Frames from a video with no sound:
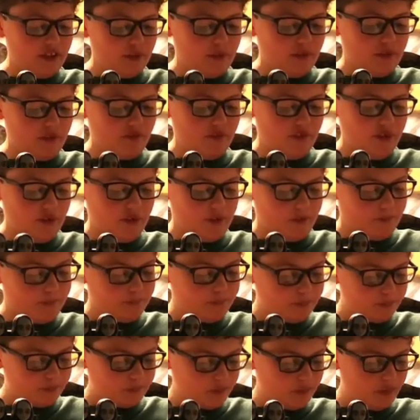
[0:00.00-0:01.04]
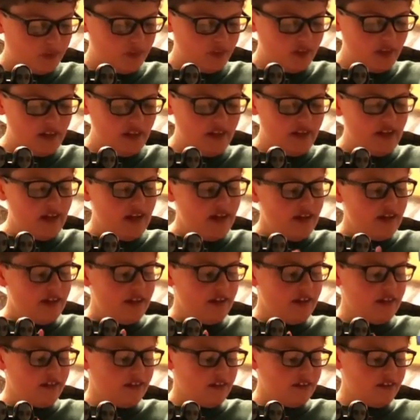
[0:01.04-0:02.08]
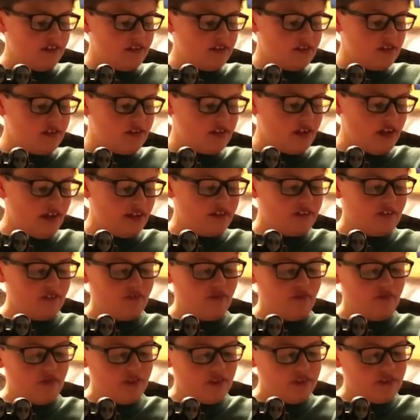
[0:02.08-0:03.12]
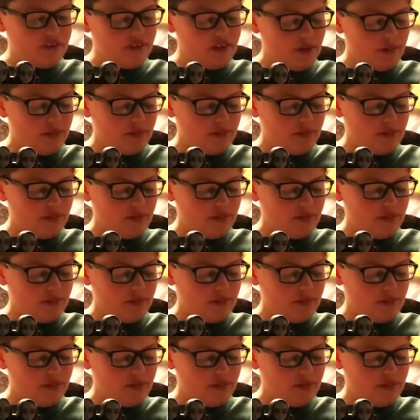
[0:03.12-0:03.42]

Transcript: with fear. He listened as the footsteps